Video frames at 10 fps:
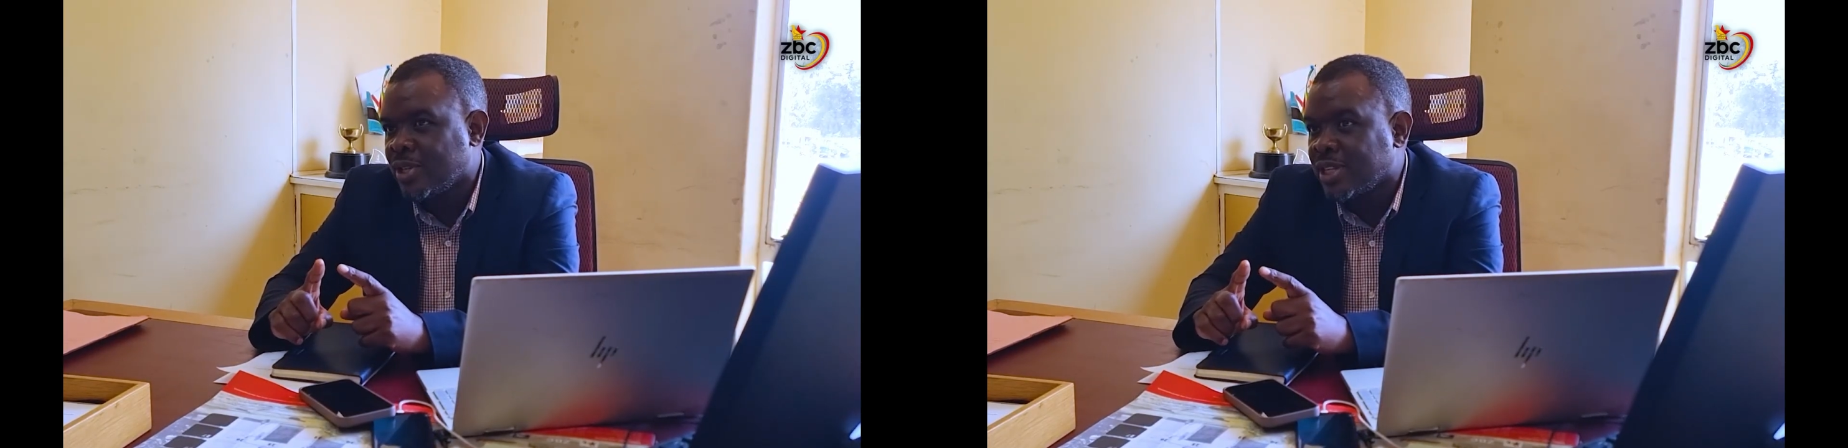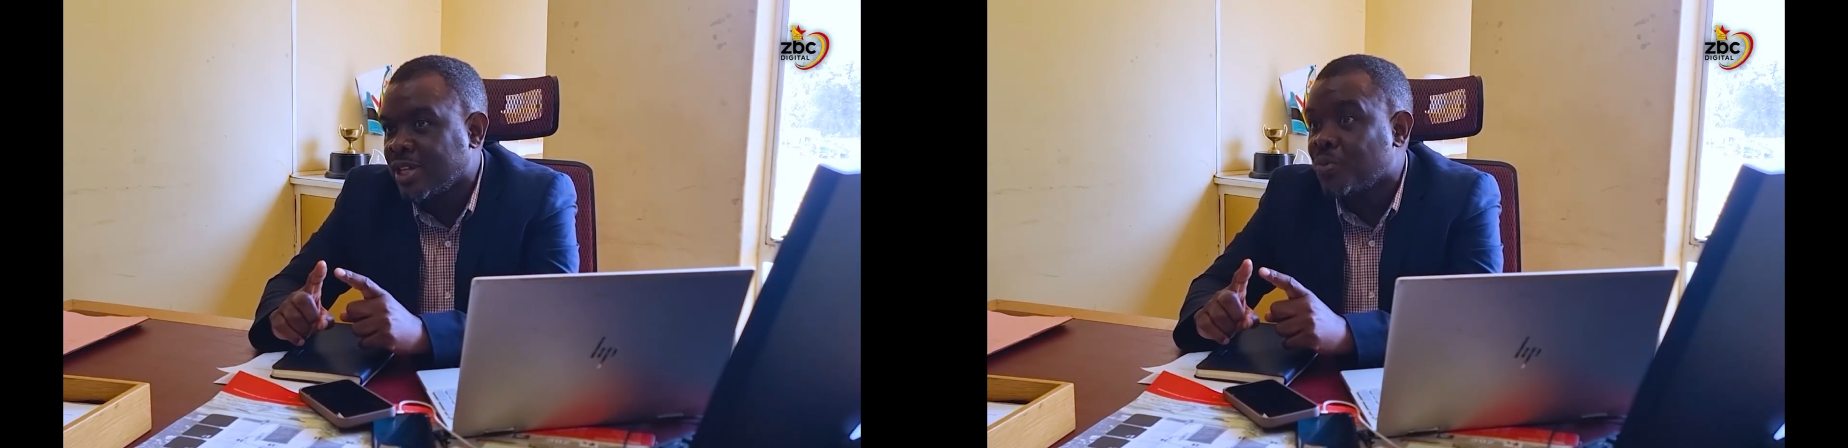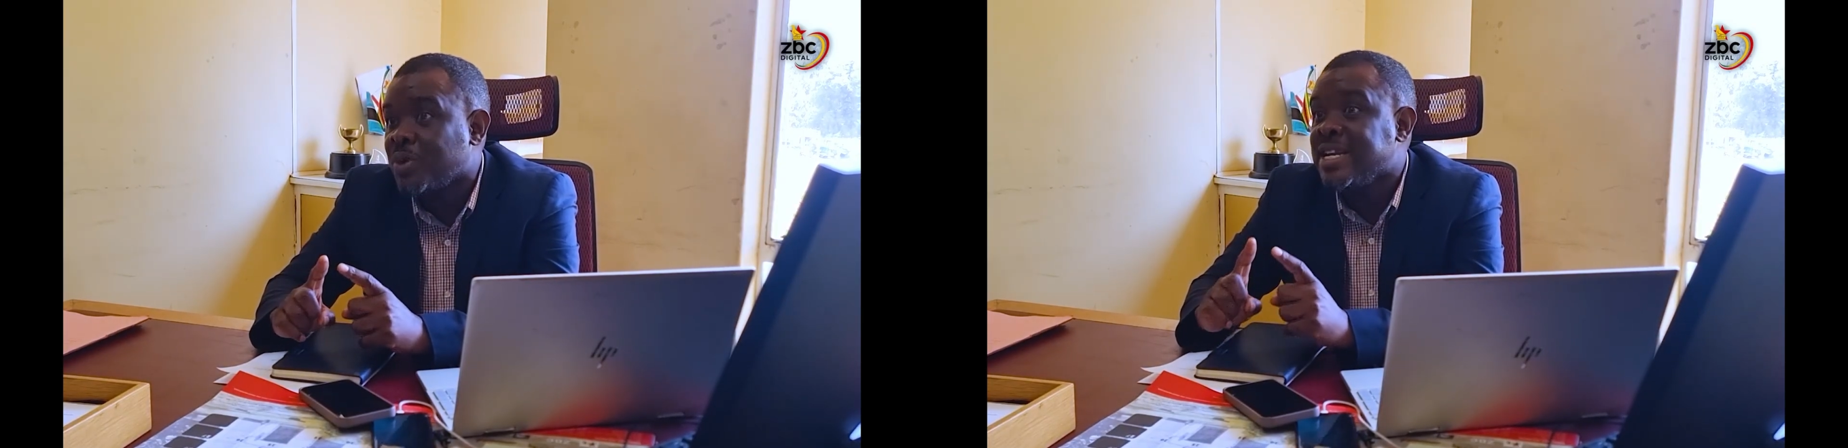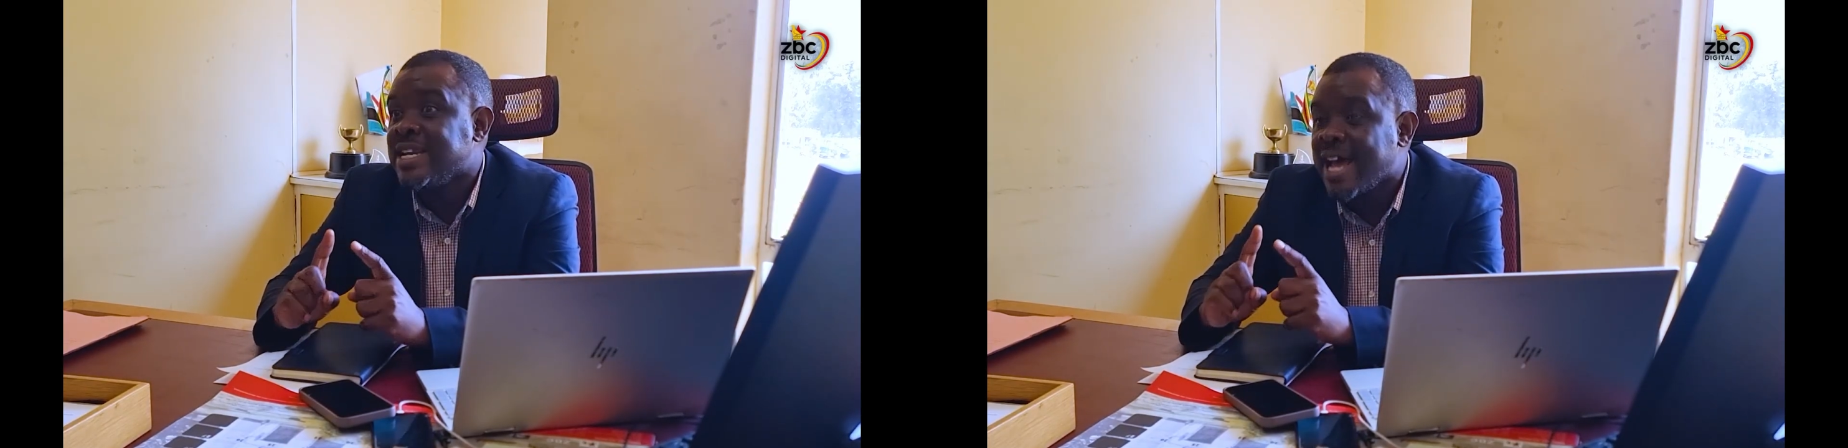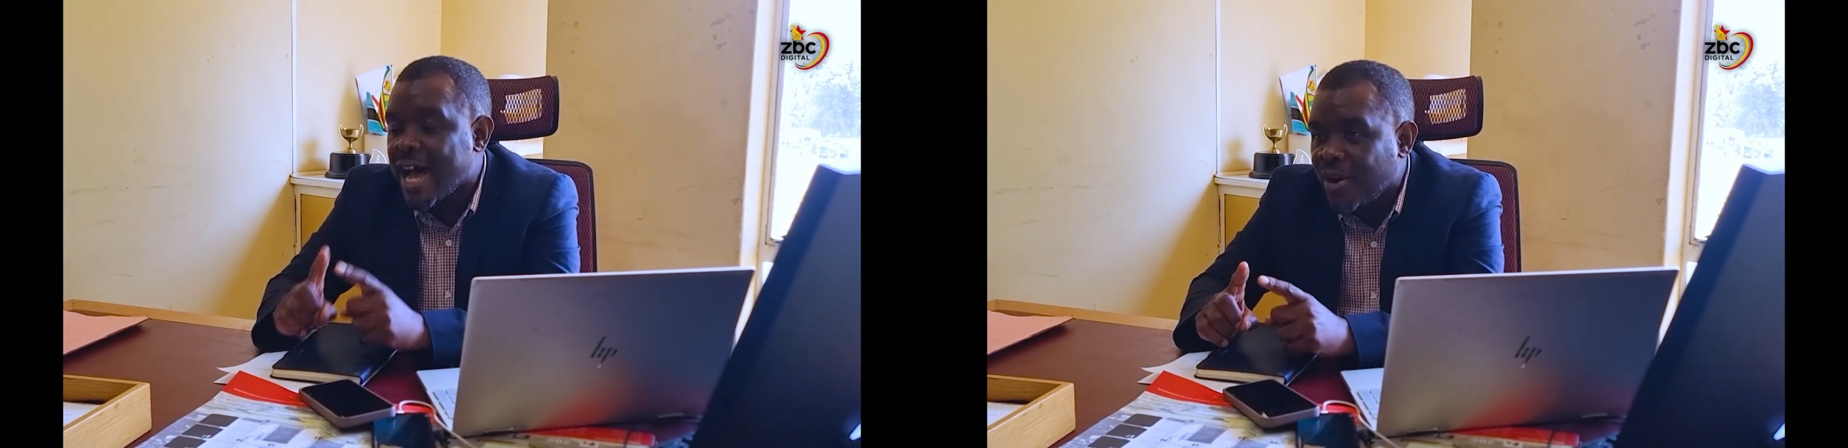that we
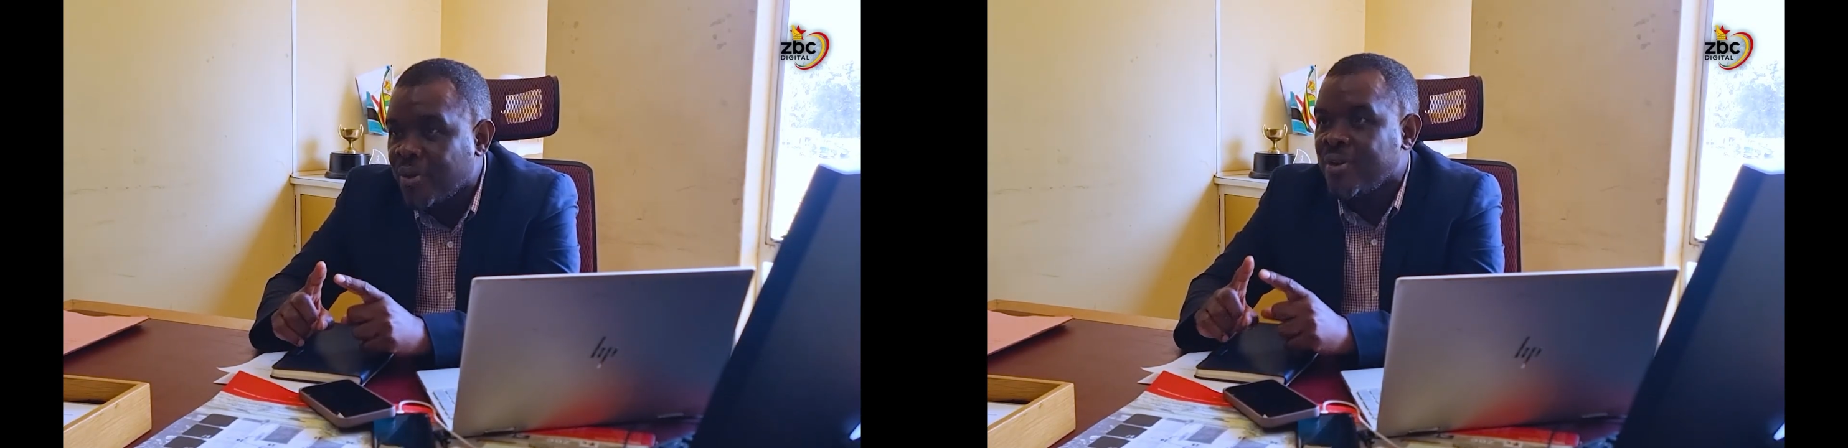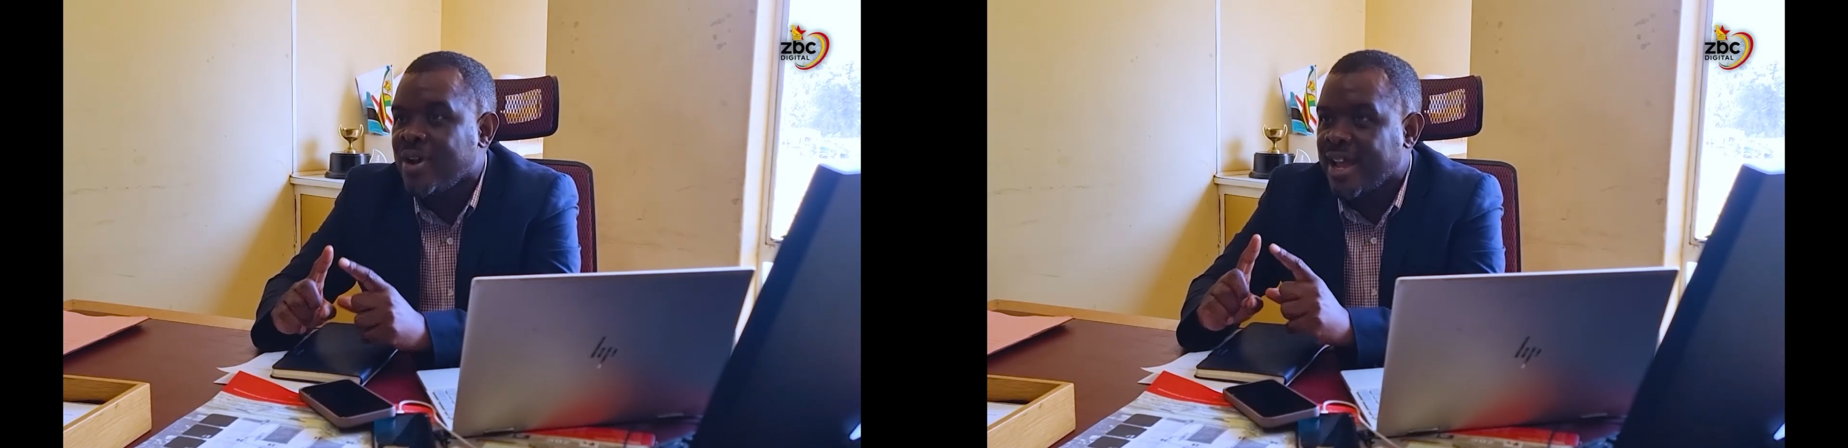now